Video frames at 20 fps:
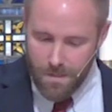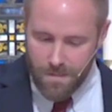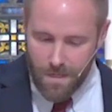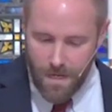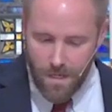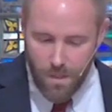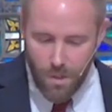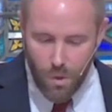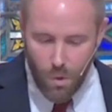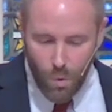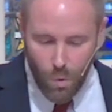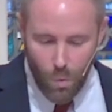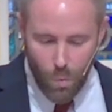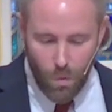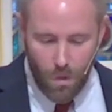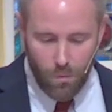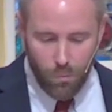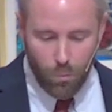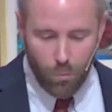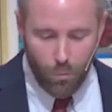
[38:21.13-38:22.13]
It is a
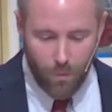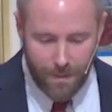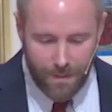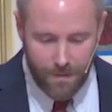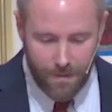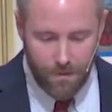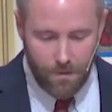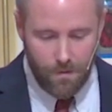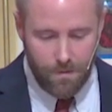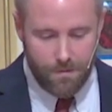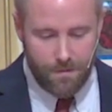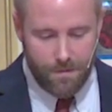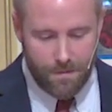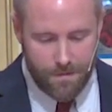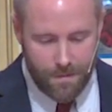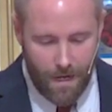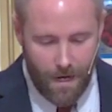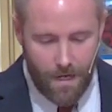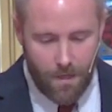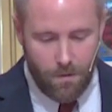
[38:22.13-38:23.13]
new,
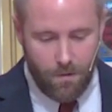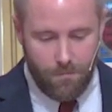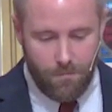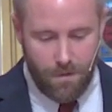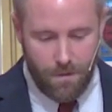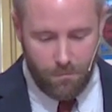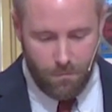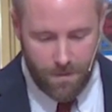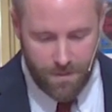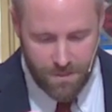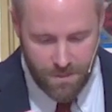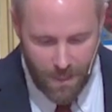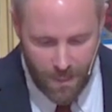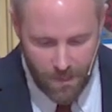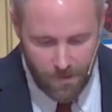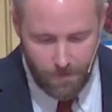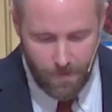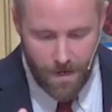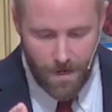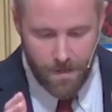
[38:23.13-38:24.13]
real desire of the
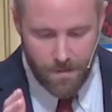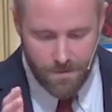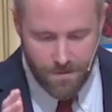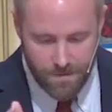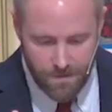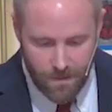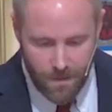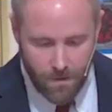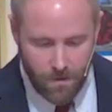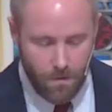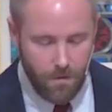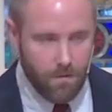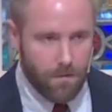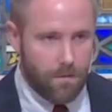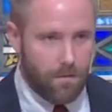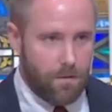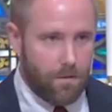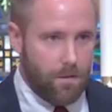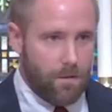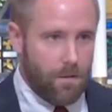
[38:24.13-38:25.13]
regenerated
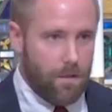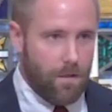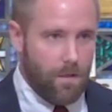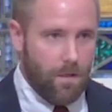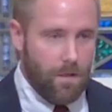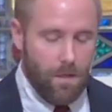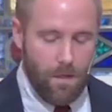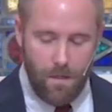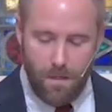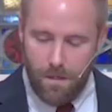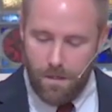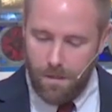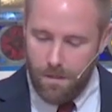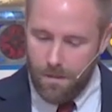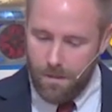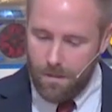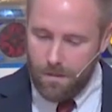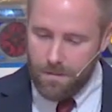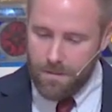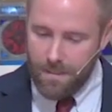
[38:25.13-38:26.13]
sinner
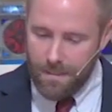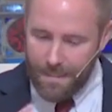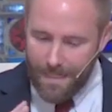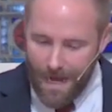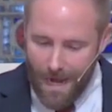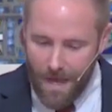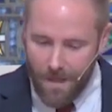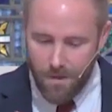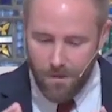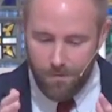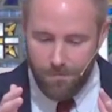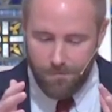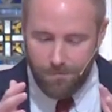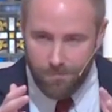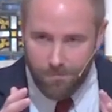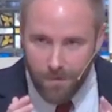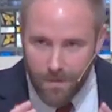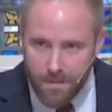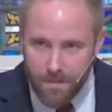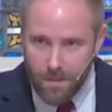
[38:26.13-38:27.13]
to
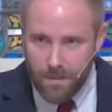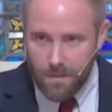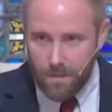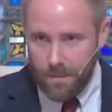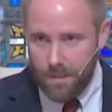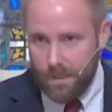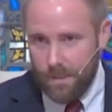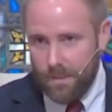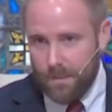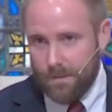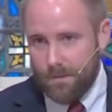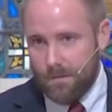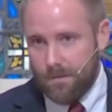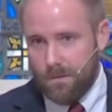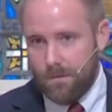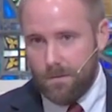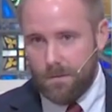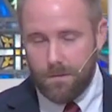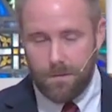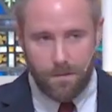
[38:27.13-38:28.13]
gather physically,
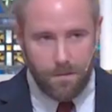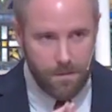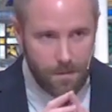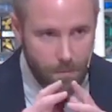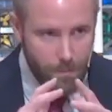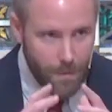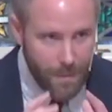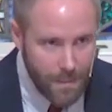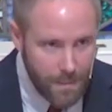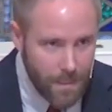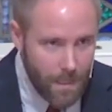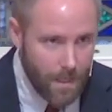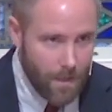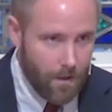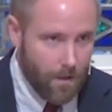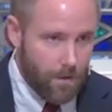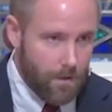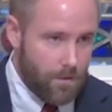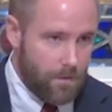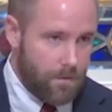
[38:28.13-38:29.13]
to be
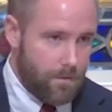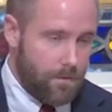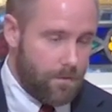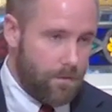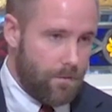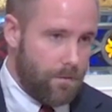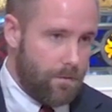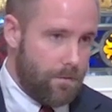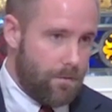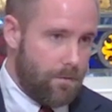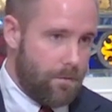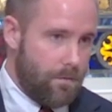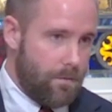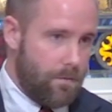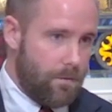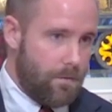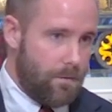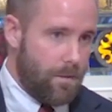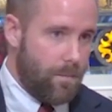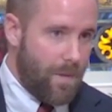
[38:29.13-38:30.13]
there,
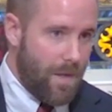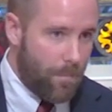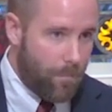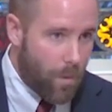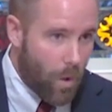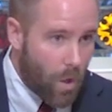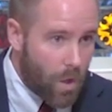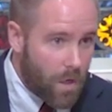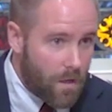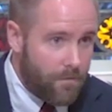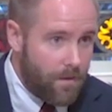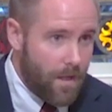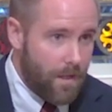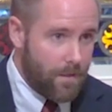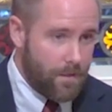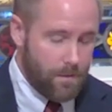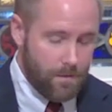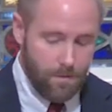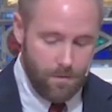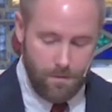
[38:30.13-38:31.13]
to be a part
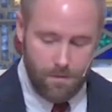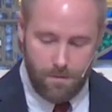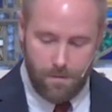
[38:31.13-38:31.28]
of it.